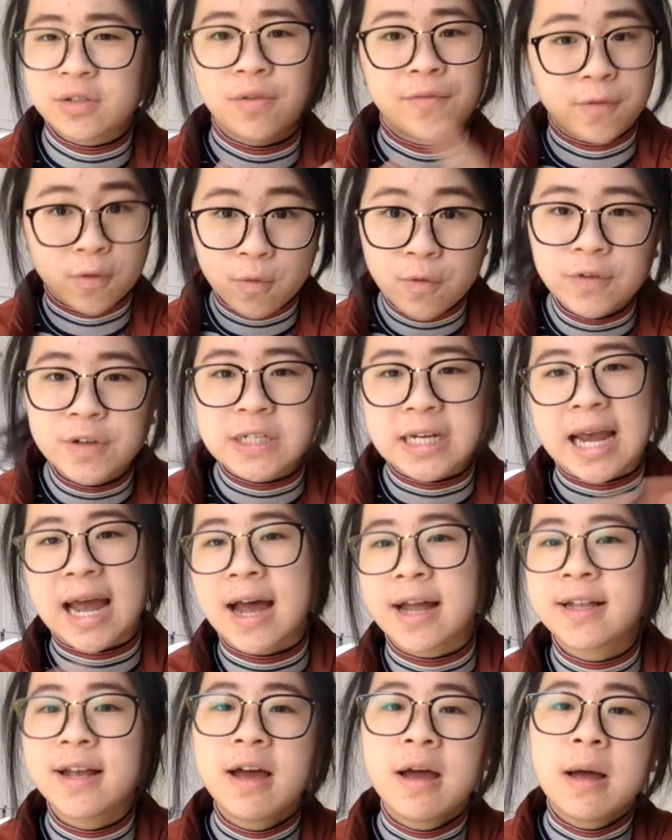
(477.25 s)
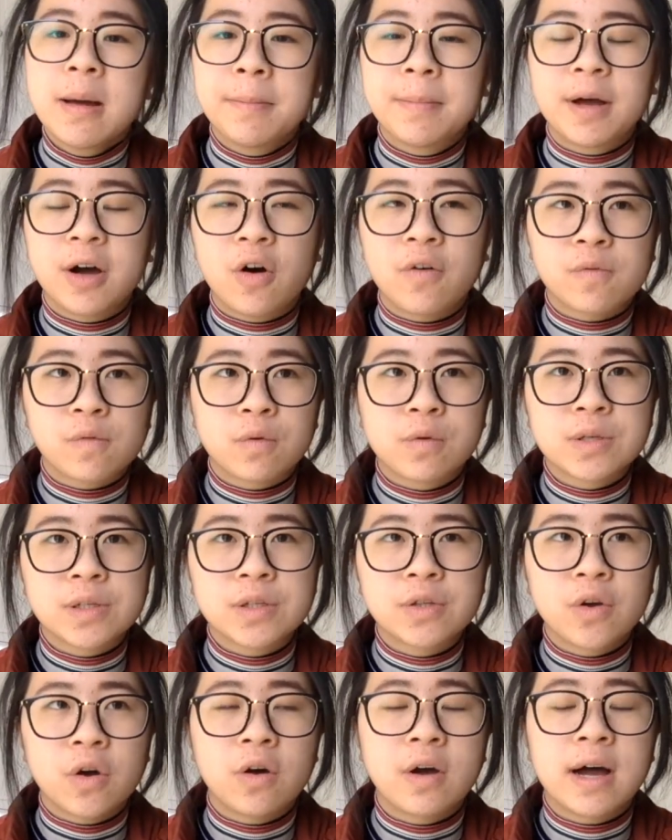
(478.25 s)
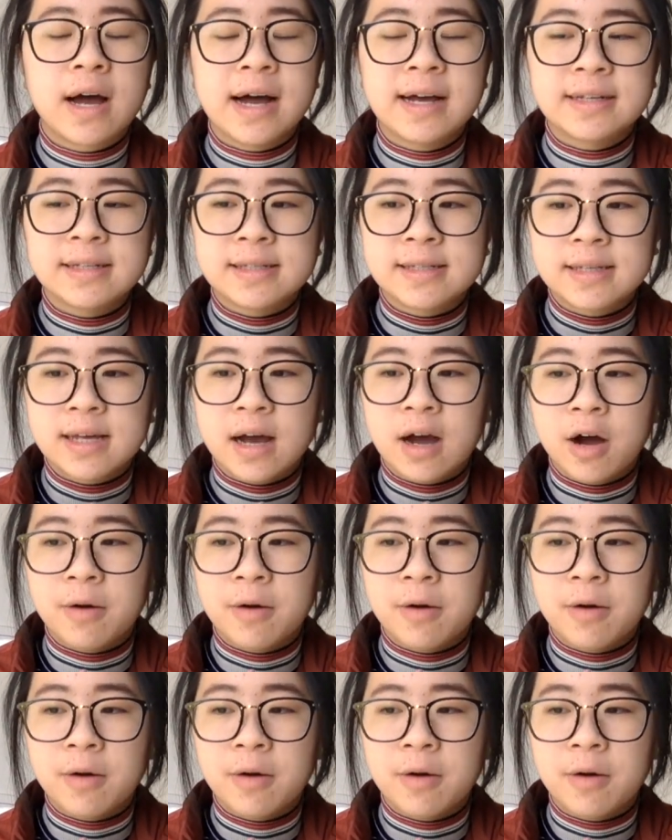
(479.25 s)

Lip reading: Of course you can, but of course not as